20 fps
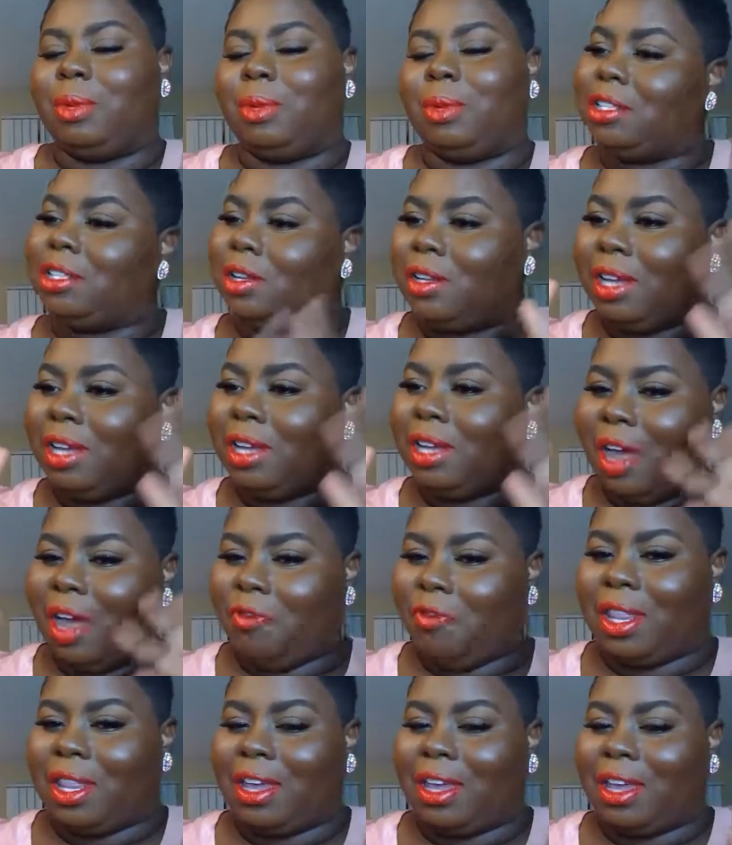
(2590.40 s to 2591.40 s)
so look out
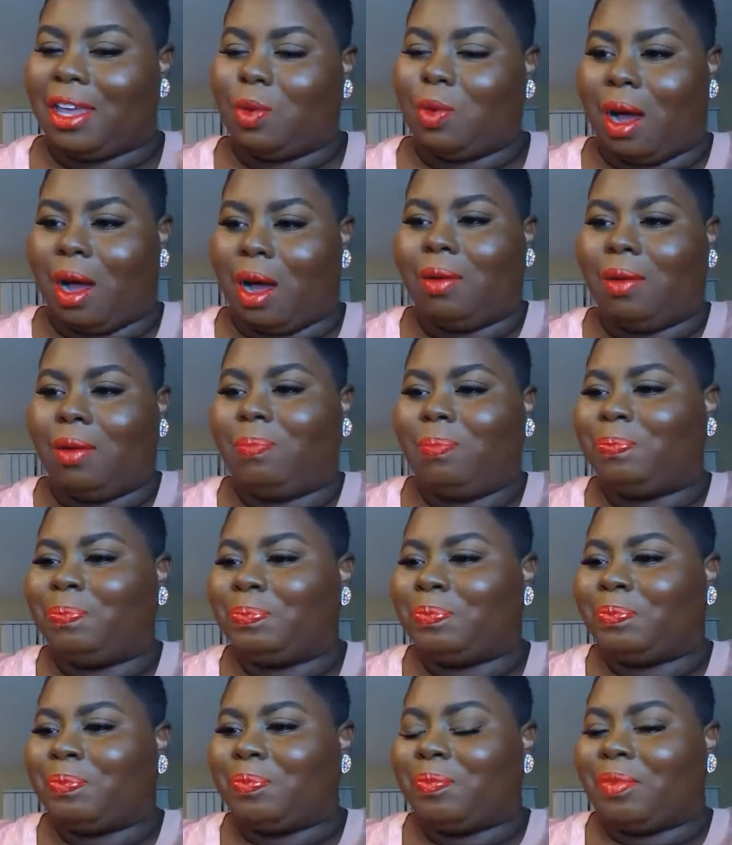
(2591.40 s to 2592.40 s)
for that, you all.
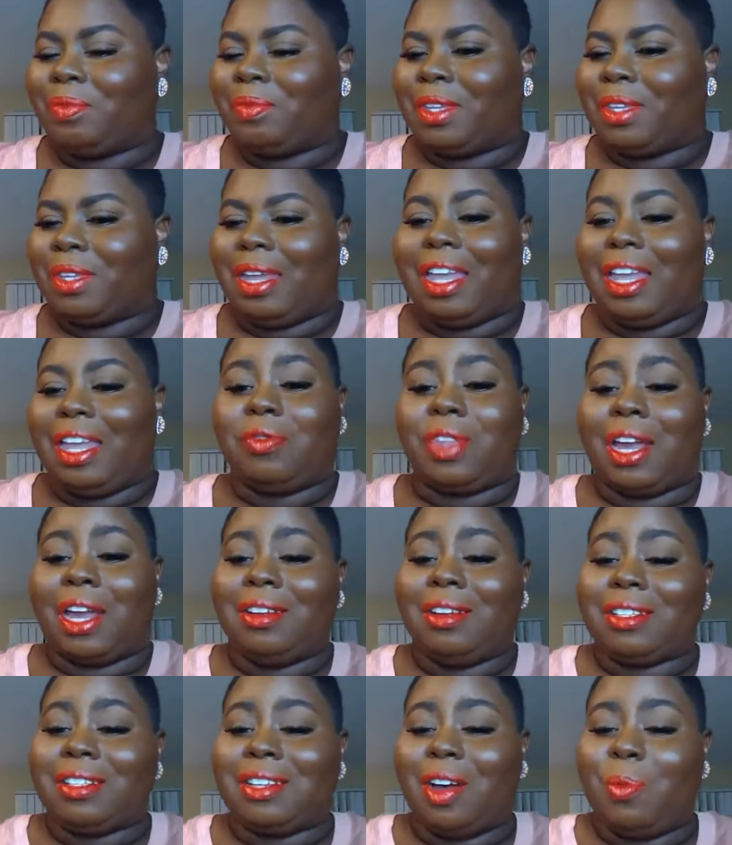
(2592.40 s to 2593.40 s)
If
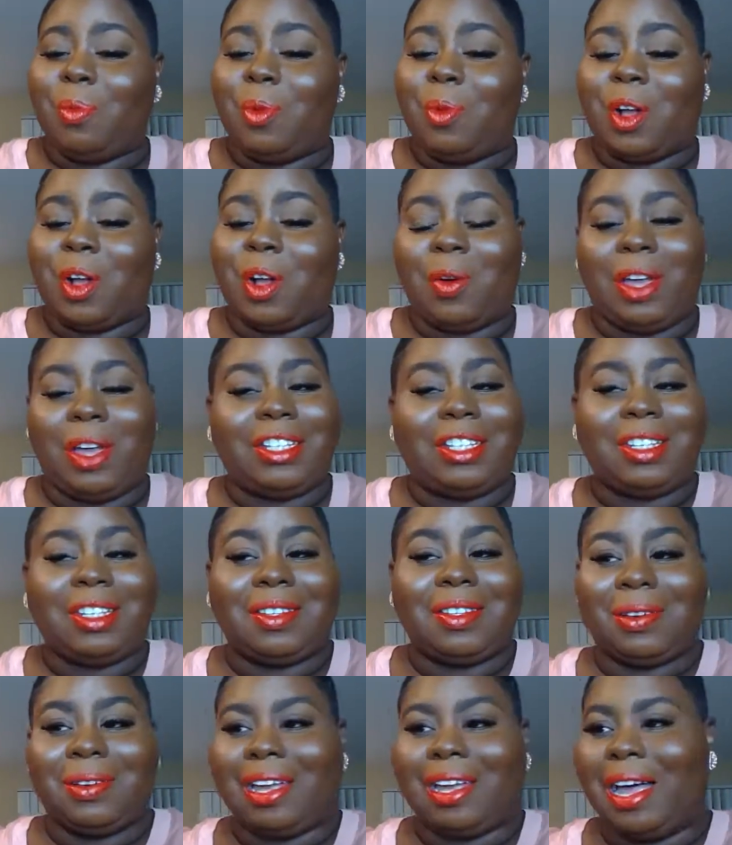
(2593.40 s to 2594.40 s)
there's no more
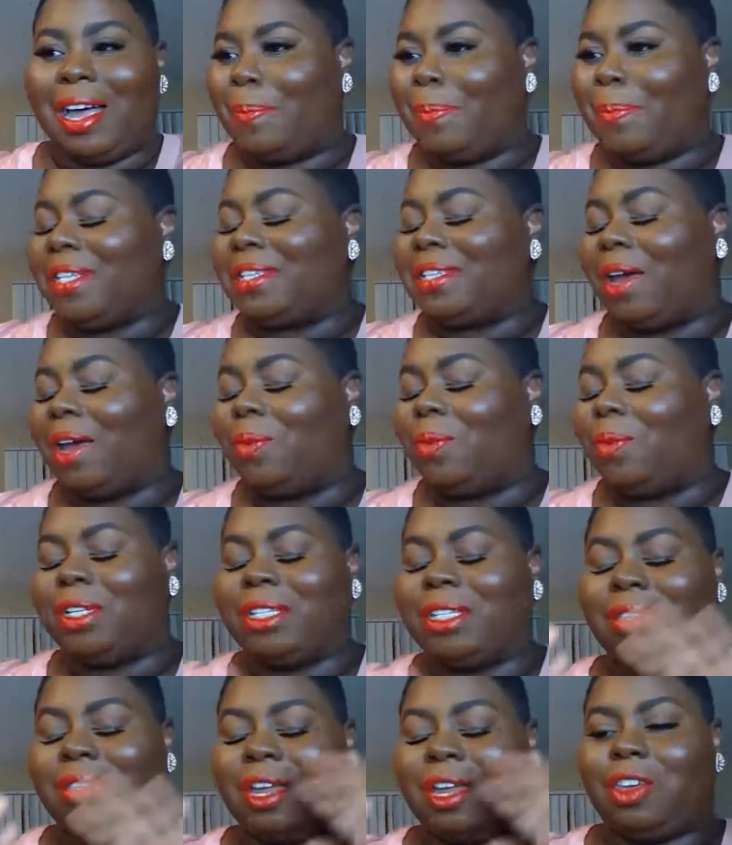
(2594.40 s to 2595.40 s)
questions or comments, I
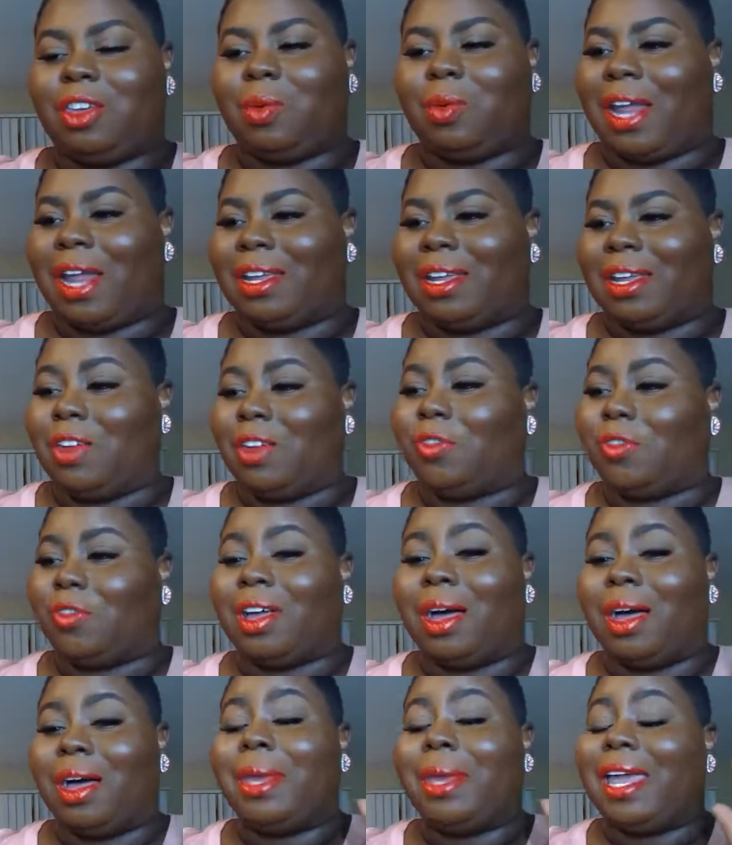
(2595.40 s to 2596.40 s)
want to thank you all again for
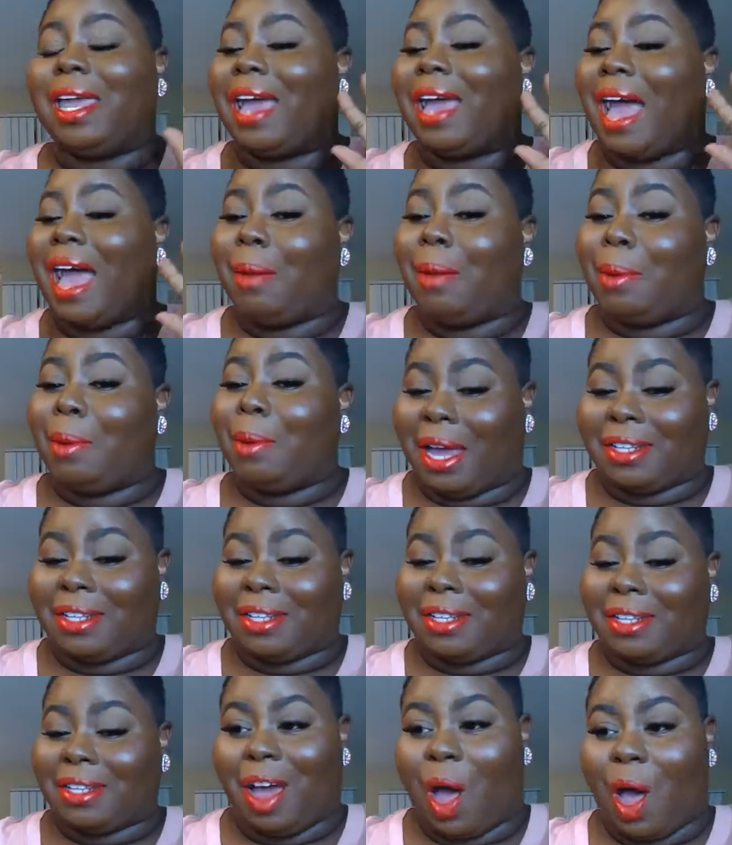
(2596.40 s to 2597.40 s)
coming, and I'm about
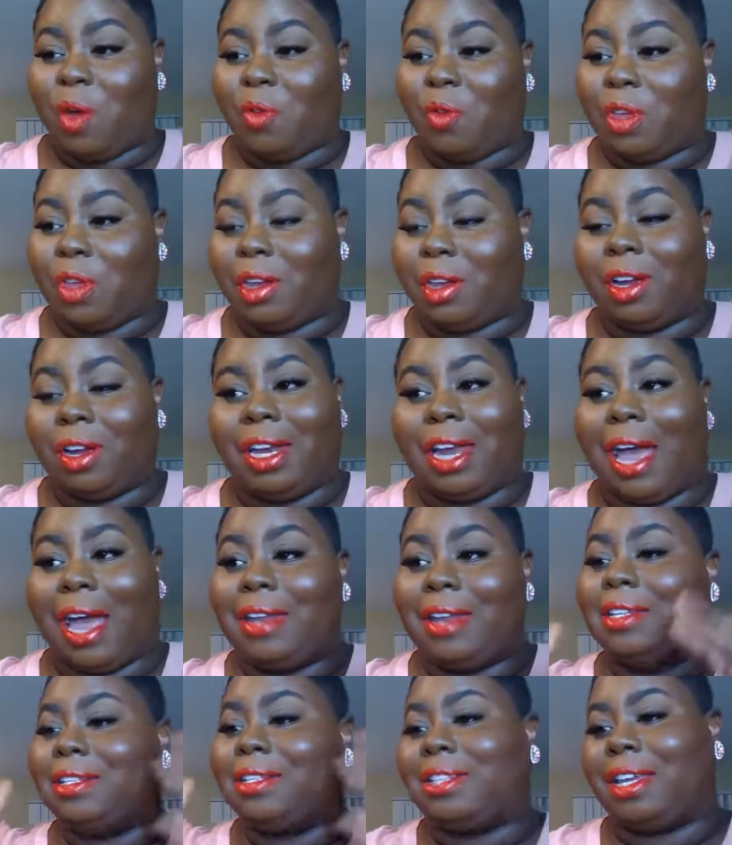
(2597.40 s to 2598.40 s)
to get off of here, honey. I
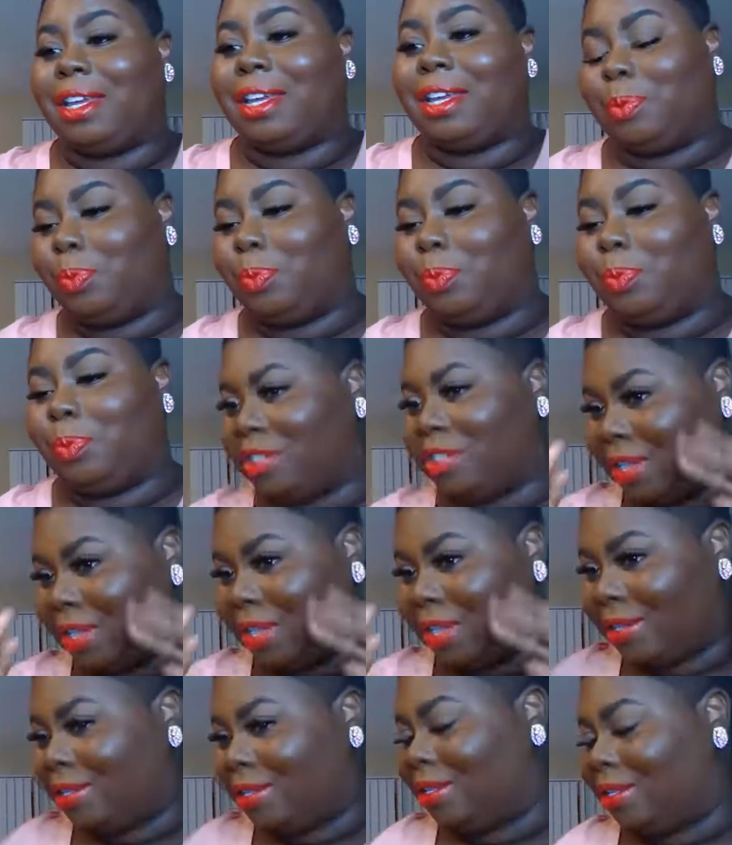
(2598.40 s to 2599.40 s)
need to take some pictures so
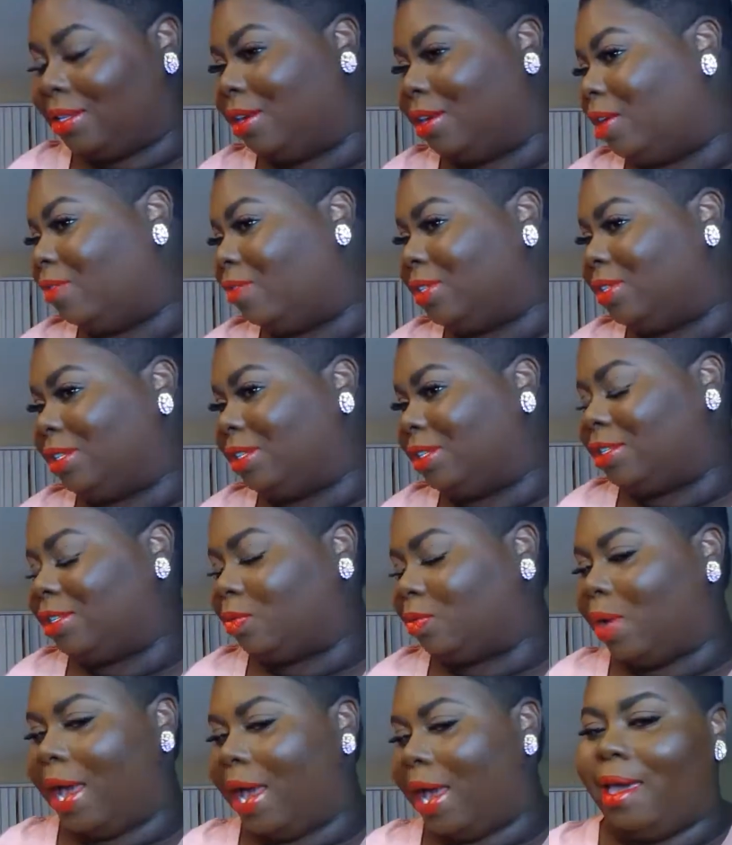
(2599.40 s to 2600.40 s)
I can send it over to
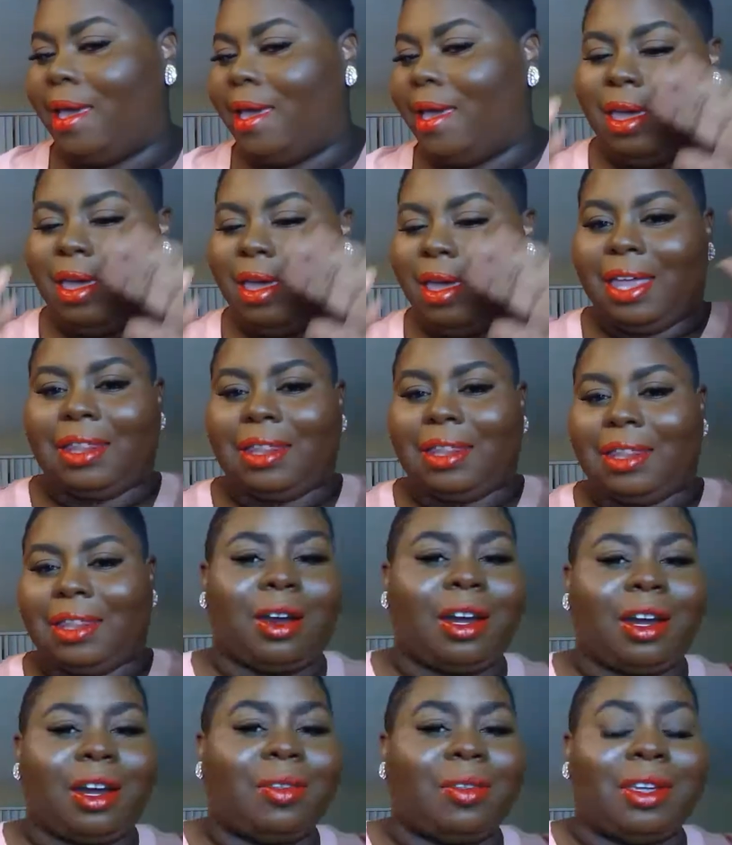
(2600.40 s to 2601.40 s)
Desiree and let
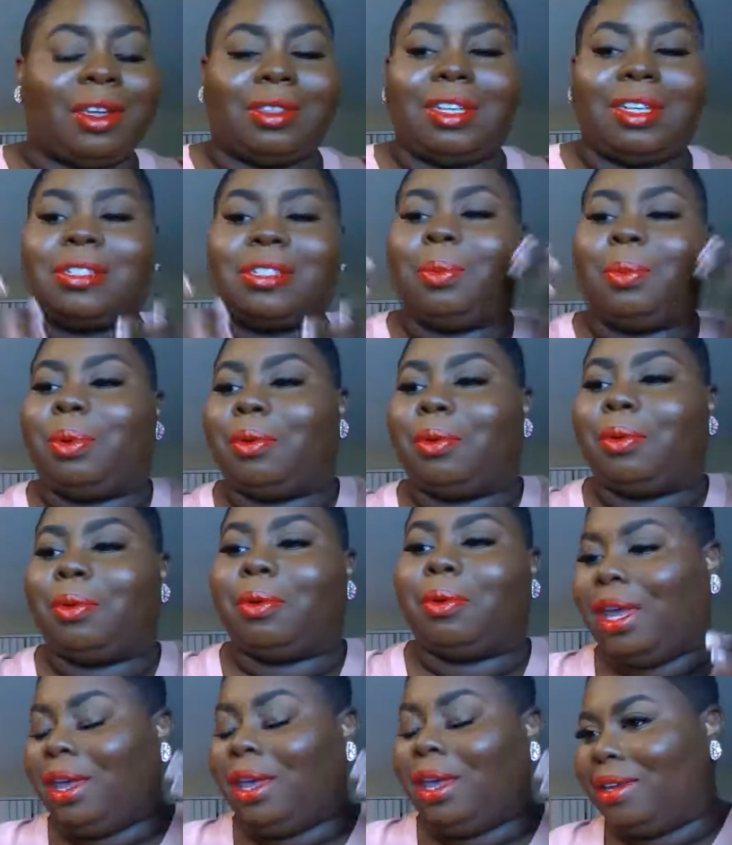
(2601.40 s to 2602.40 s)
her know that this
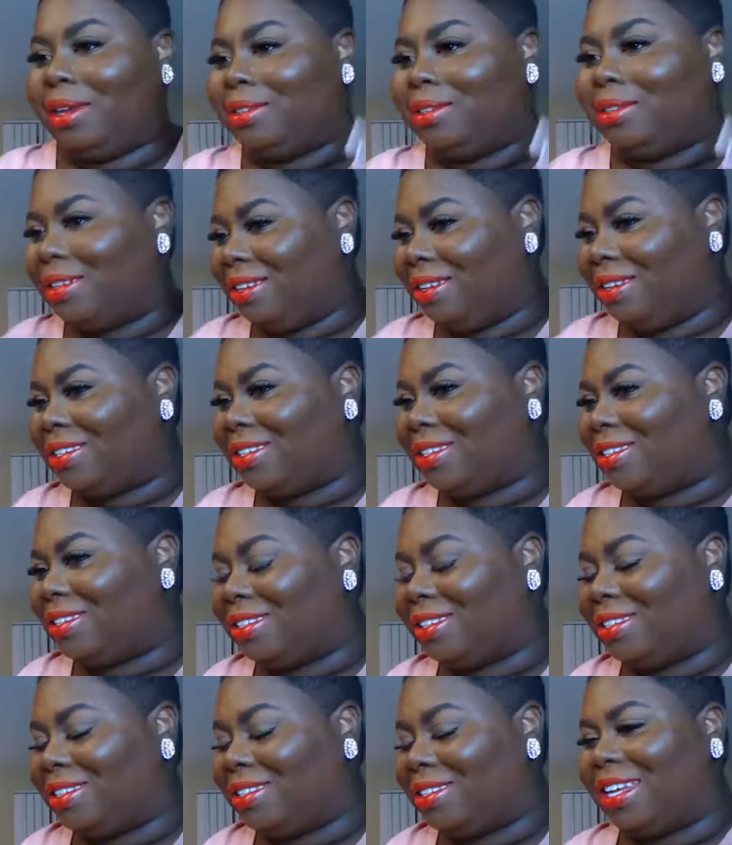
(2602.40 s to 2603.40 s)
brand is a
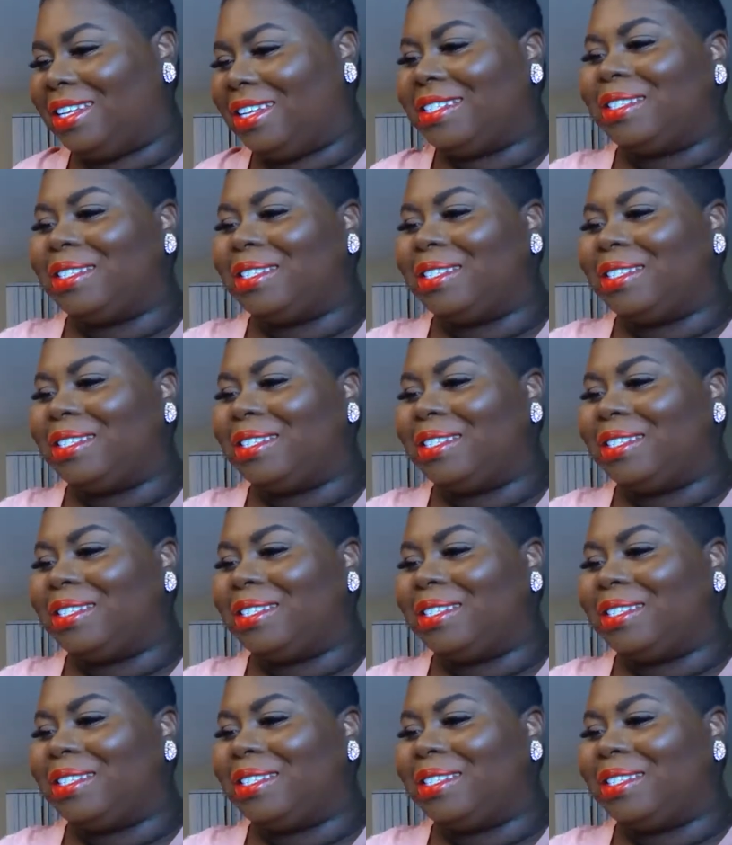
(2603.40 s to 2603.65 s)
success.